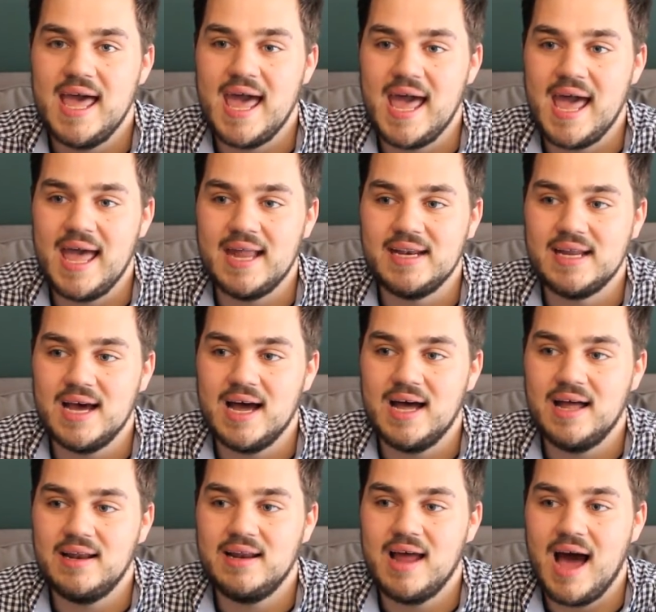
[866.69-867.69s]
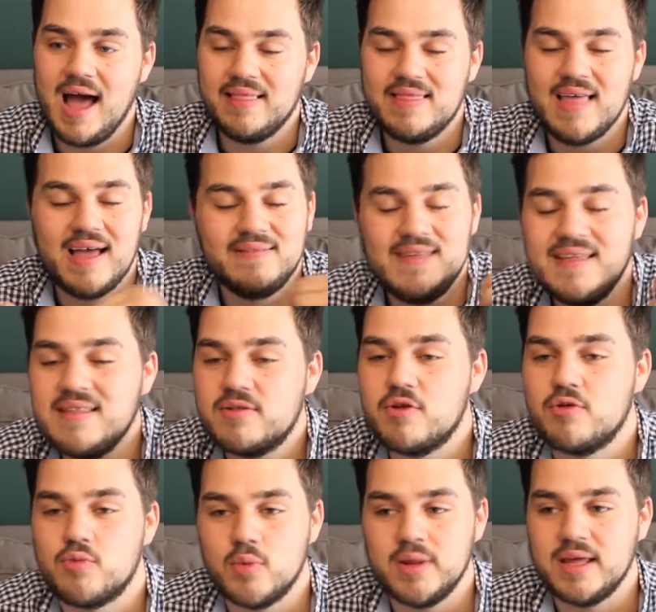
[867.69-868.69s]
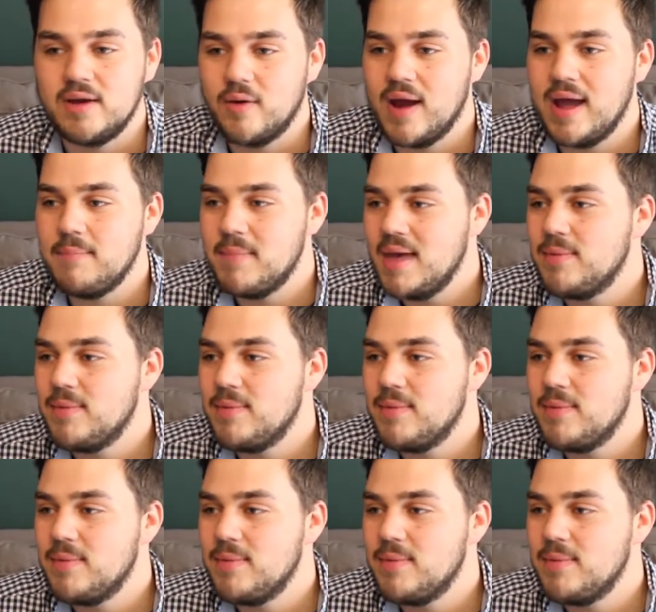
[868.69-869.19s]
And I think this is really great.